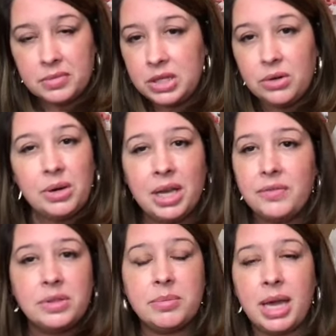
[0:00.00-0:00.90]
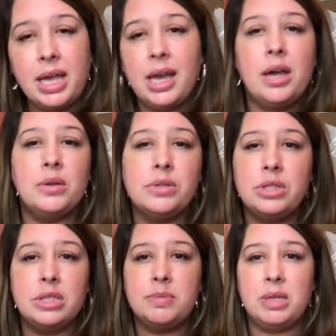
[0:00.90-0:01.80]
You don't have to buy a house
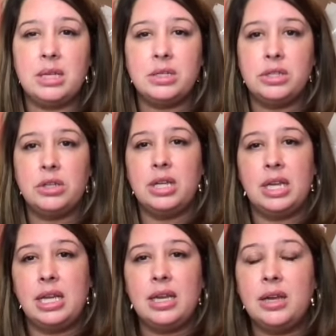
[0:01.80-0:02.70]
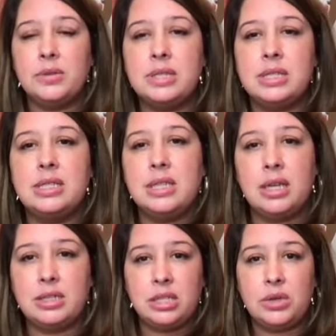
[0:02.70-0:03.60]
just because you're getting houses
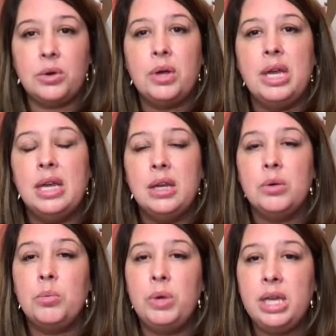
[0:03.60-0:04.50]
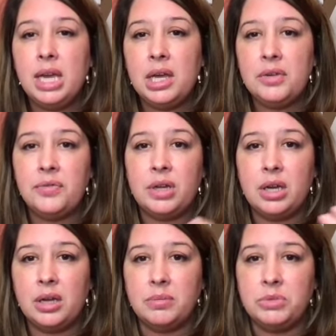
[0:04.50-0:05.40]
set to you. We have
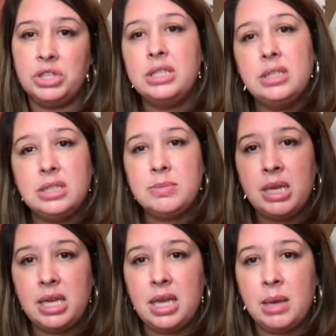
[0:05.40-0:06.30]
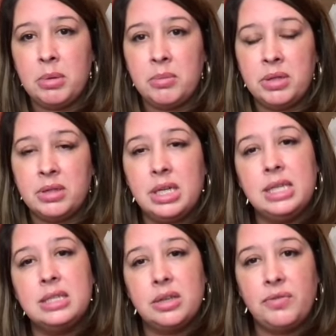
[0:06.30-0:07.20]
um, just as many
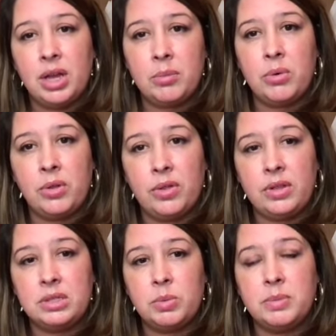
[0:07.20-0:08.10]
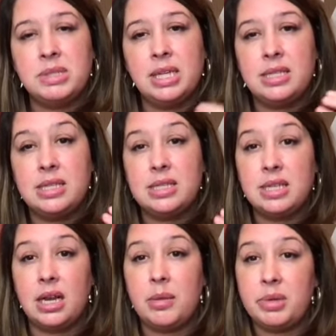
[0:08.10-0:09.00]
capabilities, if not more, than these websites to
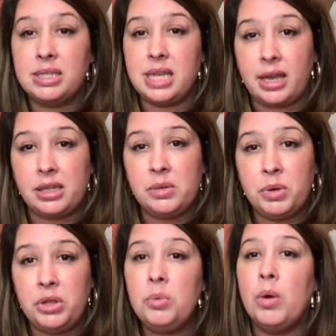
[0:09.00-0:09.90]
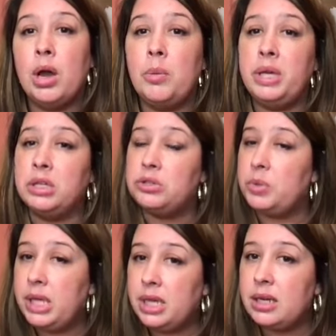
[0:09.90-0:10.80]
set up exactly what you want. We can
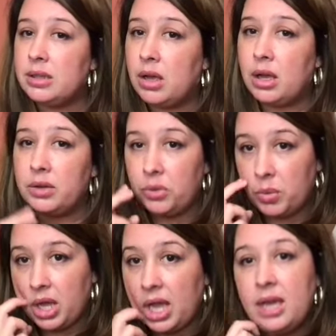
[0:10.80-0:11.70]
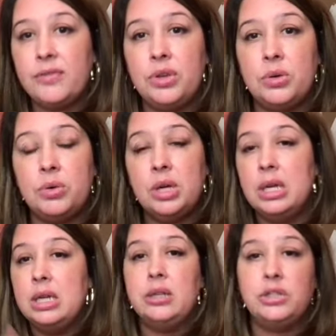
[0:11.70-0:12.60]
tweak it along the way if you
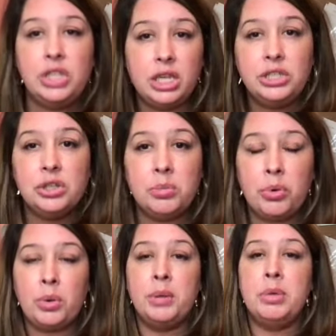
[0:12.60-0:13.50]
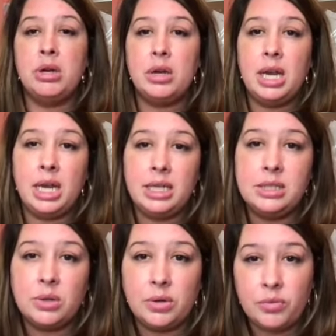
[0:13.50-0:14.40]
change your perimeter in any
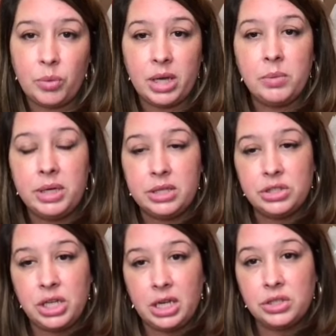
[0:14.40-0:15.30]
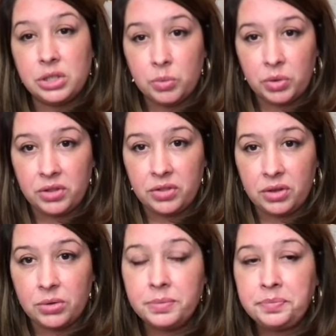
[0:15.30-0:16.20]
sort of way, we can change it with
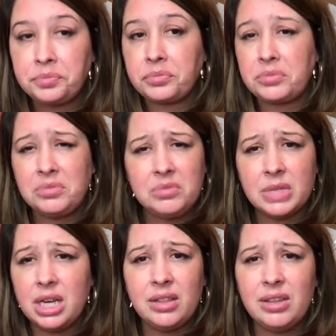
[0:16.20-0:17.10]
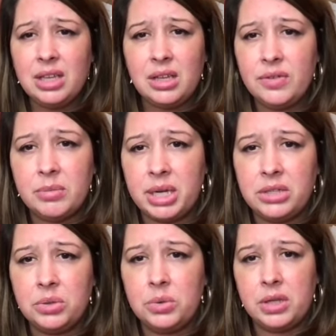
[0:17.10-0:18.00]
you. And I think even my
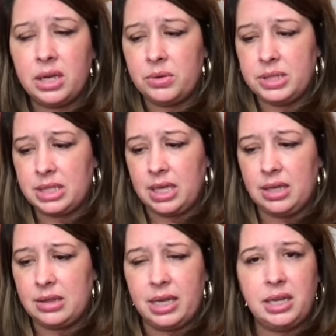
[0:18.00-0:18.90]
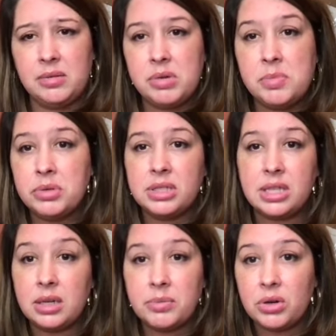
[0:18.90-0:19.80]
tool now is like letting people
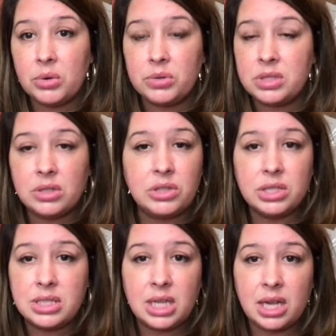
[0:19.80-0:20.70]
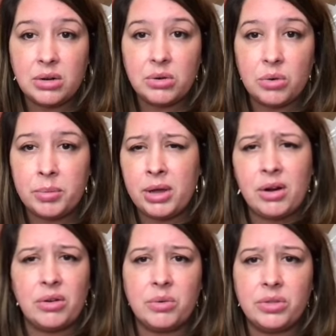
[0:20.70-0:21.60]
set up their own searches that I don't know about,
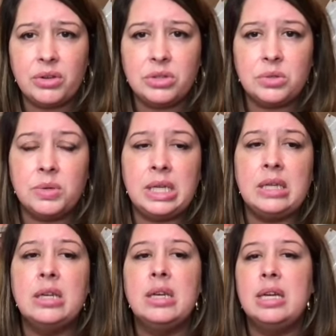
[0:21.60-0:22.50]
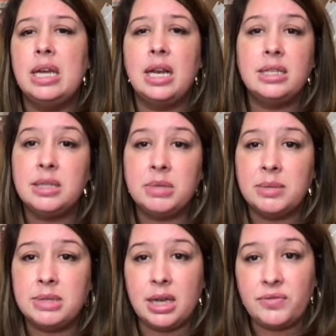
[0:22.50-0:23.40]
I don't know what they're doing, and I
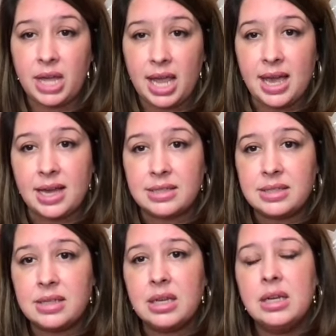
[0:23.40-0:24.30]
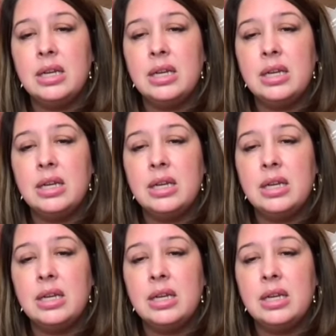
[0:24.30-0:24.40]
sometimes have to ask.